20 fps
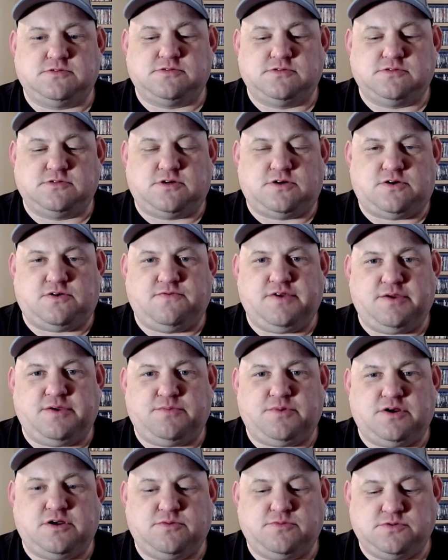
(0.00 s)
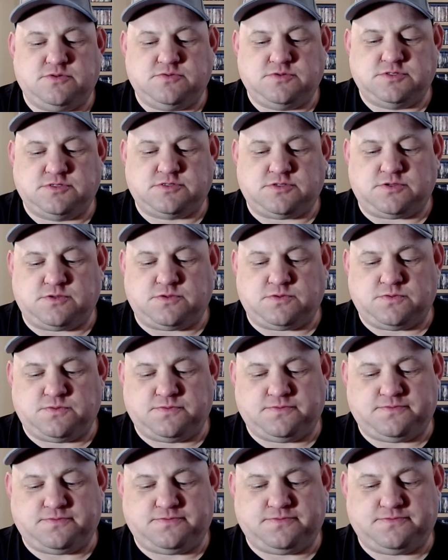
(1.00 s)
All vampire movies. So
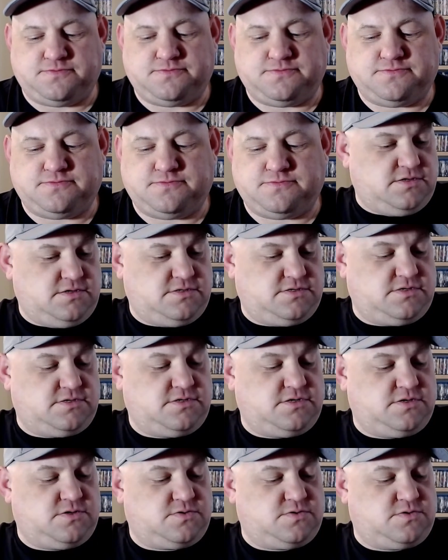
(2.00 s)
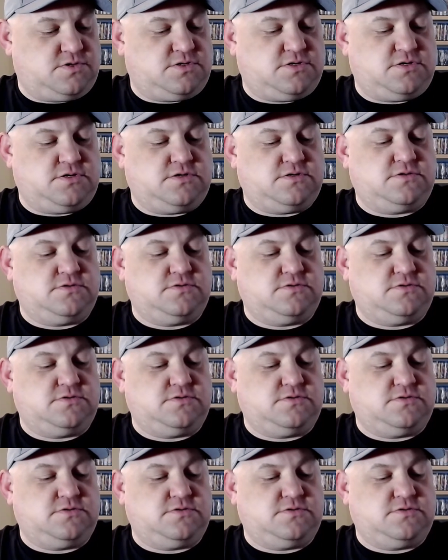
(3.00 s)
this is another